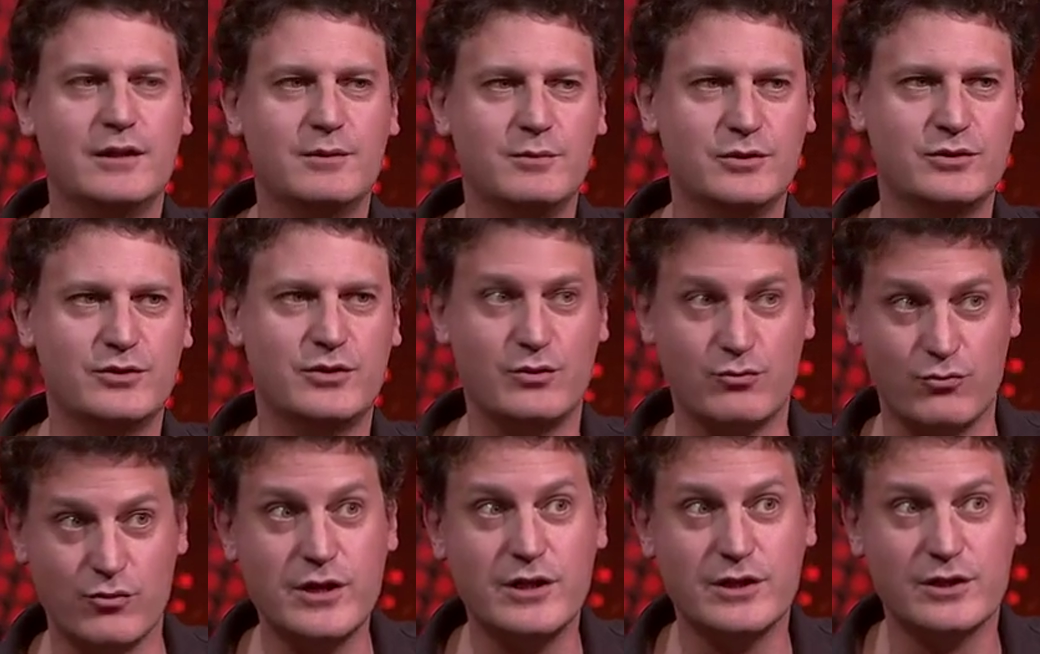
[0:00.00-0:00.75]
them as the
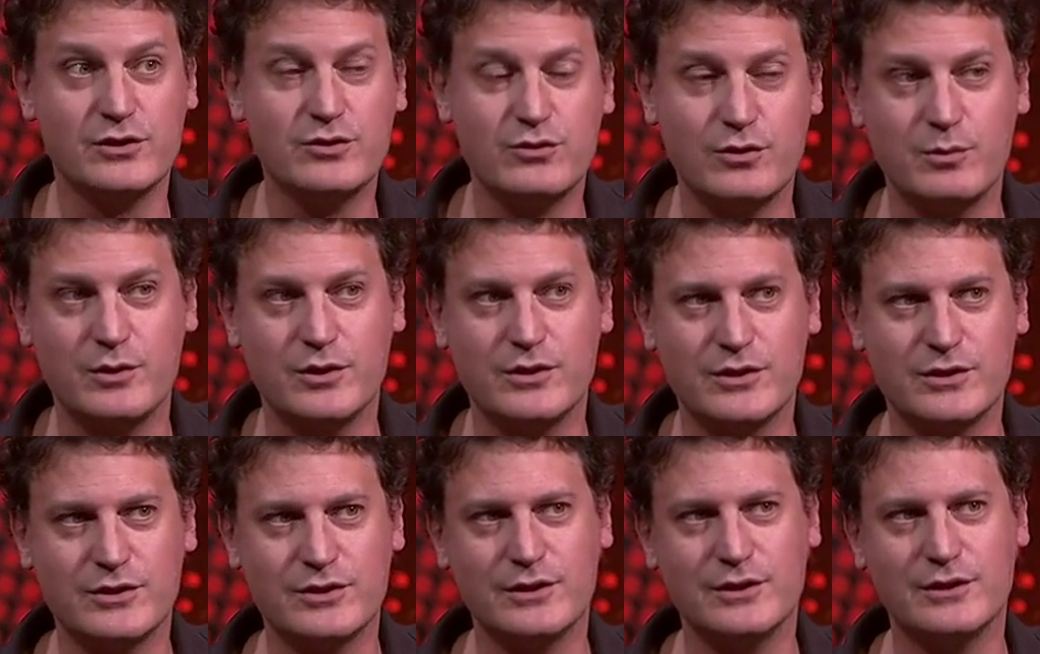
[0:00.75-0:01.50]

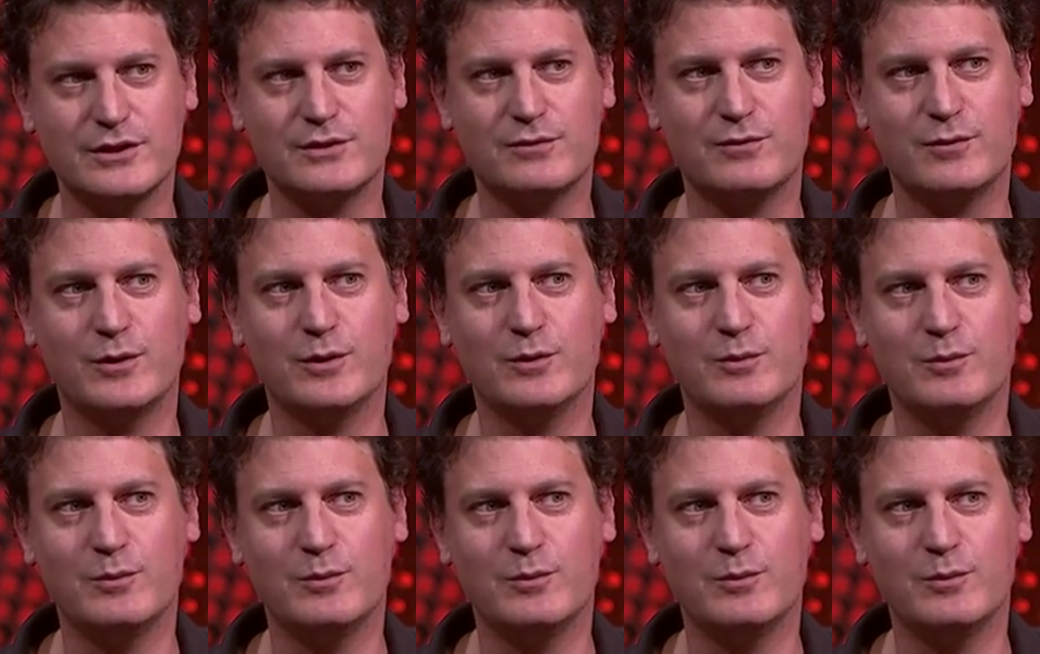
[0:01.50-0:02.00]
Redistributors in this film,